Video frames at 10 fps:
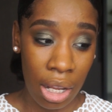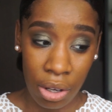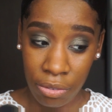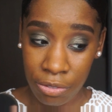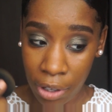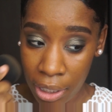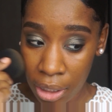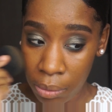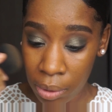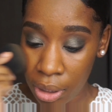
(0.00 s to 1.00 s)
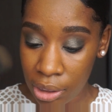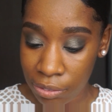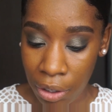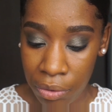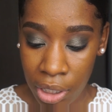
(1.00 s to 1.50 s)
I don't find it with this
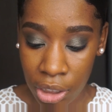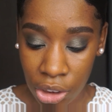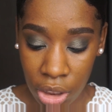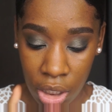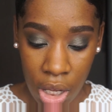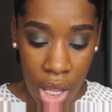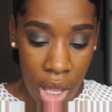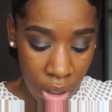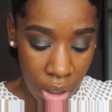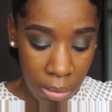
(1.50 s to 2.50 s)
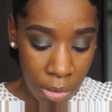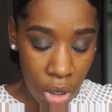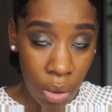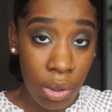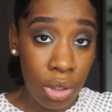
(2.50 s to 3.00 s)
foundation. I'm
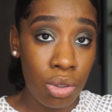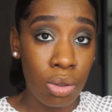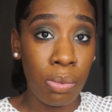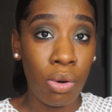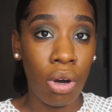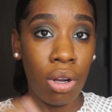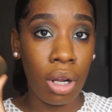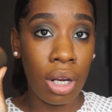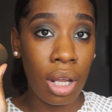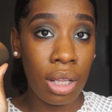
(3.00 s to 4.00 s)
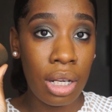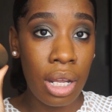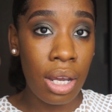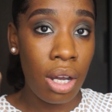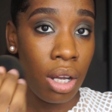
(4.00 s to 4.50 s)
going to put on another
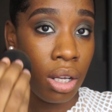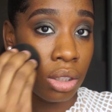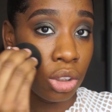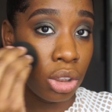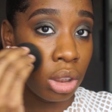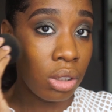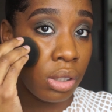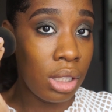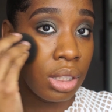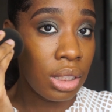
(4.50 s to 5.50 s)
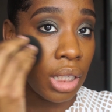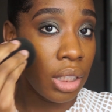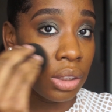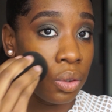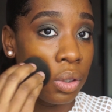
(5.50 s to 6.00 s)
layer just on this
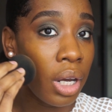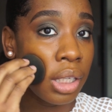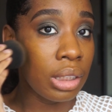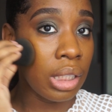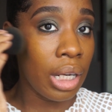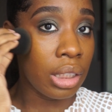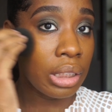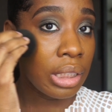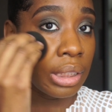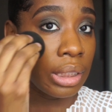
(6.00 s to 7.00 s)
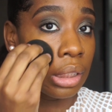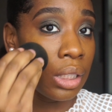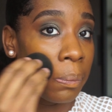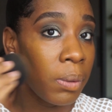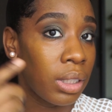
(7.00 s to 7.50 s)
side so you guys can actually
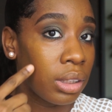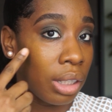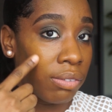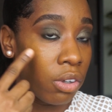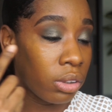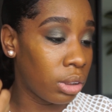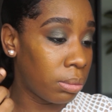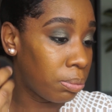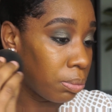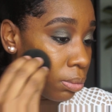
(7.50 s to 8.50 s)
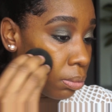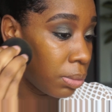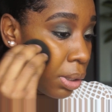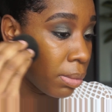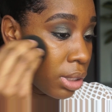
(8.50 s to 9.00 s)
see, because I've got some
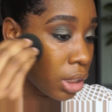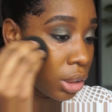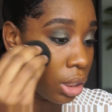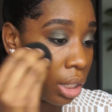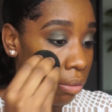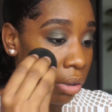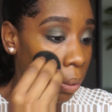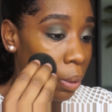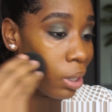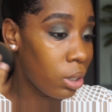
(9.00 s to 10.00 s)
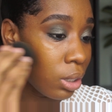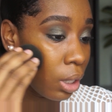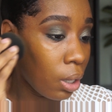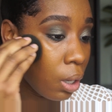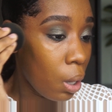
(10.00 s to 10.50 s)
pigmentation there anyways
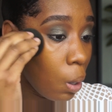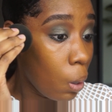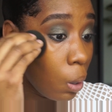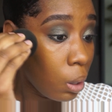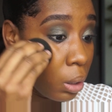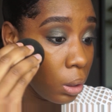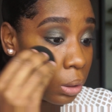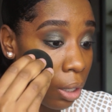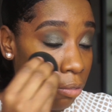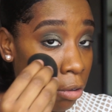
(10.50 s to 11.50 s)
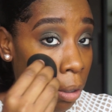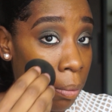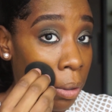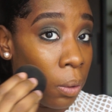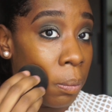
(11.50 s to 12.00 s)
that needs covering up
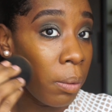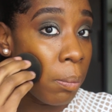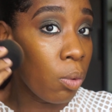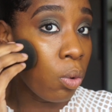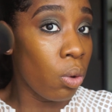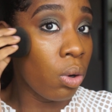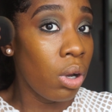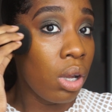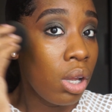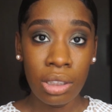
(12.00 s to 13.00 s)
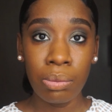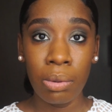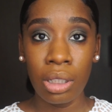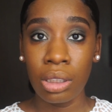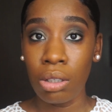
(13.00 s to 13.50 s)
a little bit more. This is
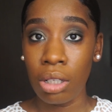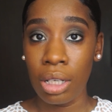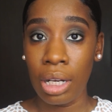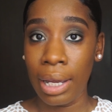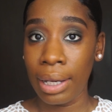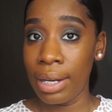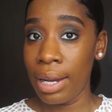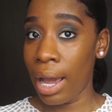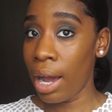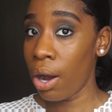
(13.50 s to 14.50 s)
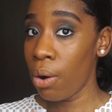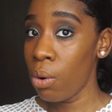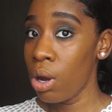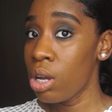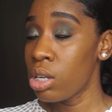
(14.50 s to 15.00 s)
what it's looking like
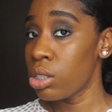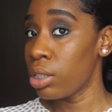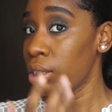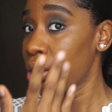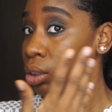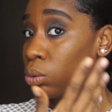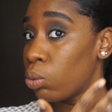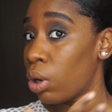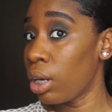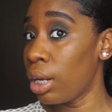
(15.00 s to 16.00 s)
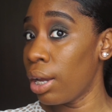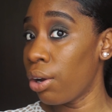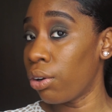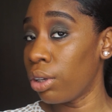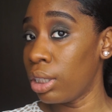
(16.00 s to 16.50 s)
now. So this is 1 layer
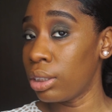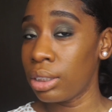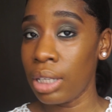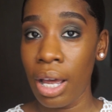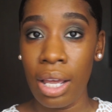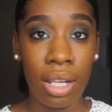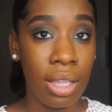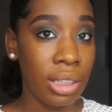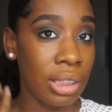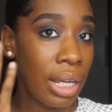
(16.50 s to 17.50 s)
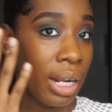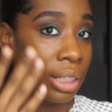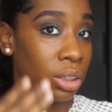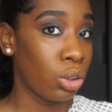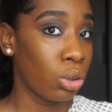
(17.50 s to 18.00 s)
on this side, and this side
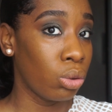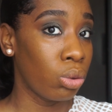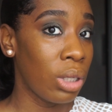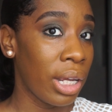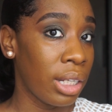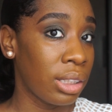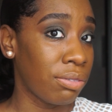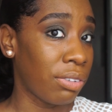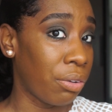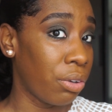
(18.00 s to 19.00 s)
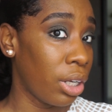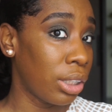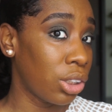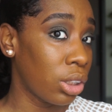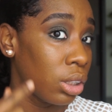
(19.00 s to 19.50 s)
has 2 layers of
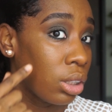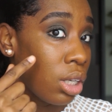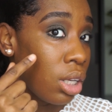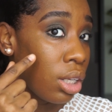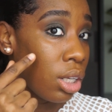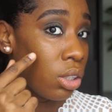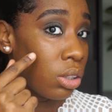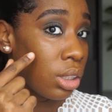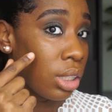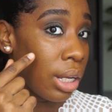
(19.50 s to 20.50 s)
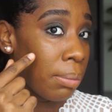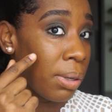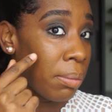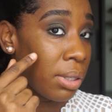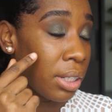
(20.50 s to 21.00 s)
foundation. Can you see that
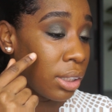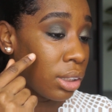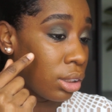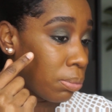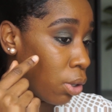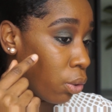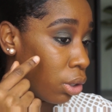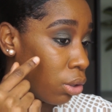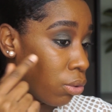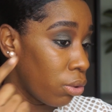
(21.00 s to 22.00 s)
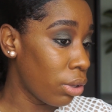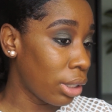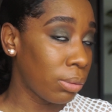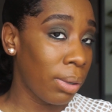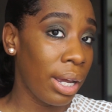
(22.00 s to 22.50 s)
pigmentation poking through?
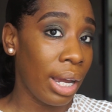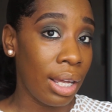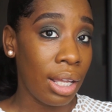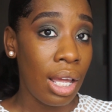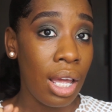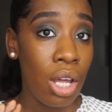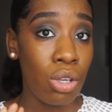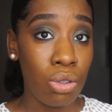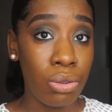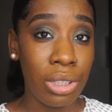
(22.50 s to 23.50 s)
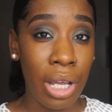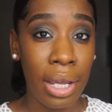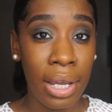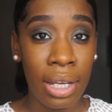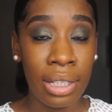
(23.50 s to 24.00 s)
That's why I do say
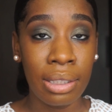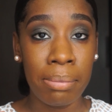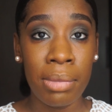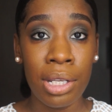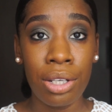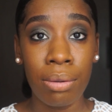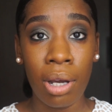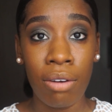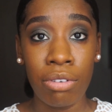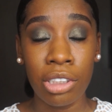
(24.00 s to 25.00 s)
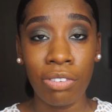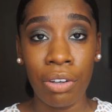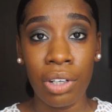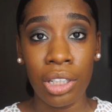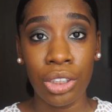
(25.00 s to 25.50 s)
it is a medium coverage
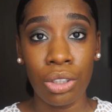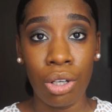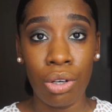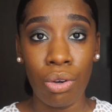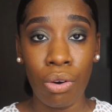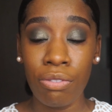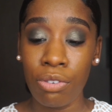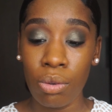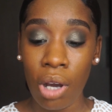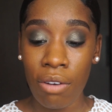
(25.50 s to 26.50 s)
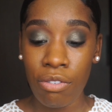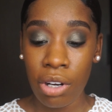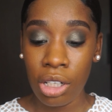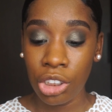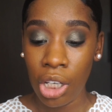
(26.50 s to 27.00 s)
foundation and not full
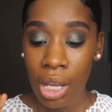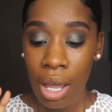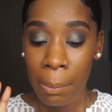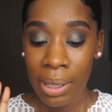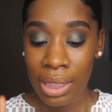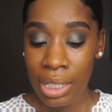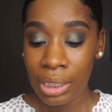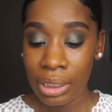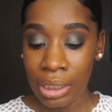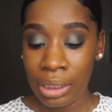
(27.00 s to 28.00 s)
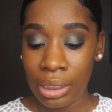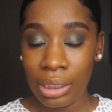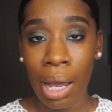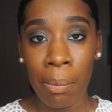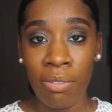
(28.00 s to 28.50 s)
coverage. But this is the
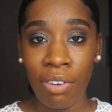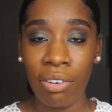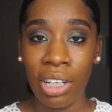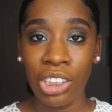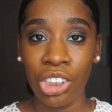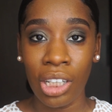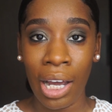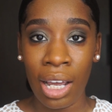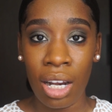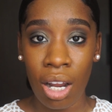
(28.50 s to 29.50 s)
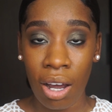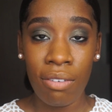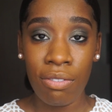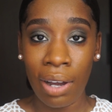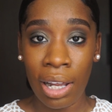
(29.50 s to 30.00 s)
type of foundation I
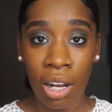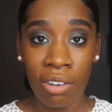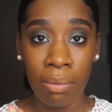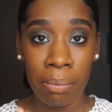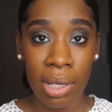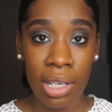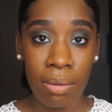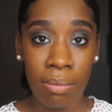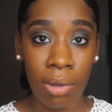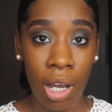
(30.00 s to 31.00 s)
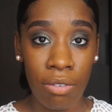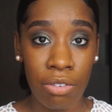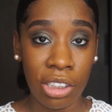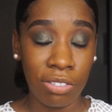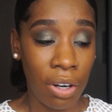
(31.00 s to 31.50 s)
love. I love medium
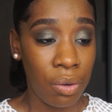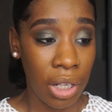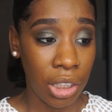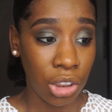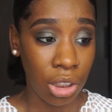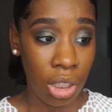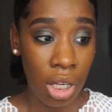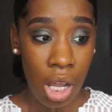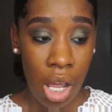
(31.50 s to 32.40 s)
coverage foundation.